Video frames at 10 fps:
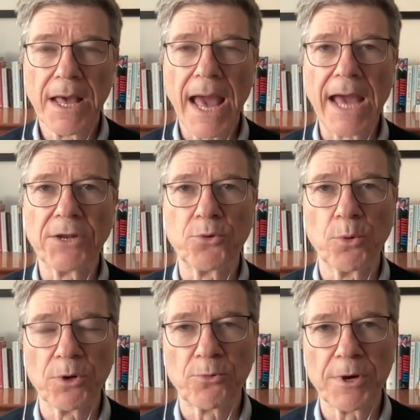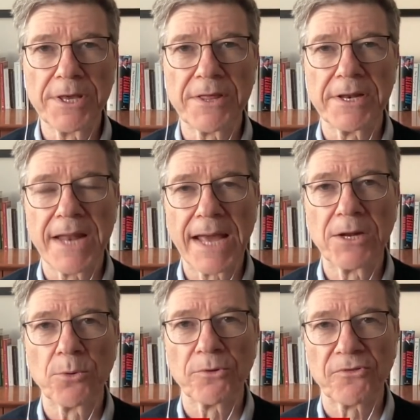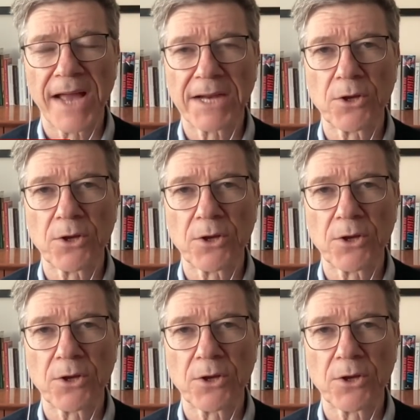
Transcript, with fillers: and to agree that NATO is not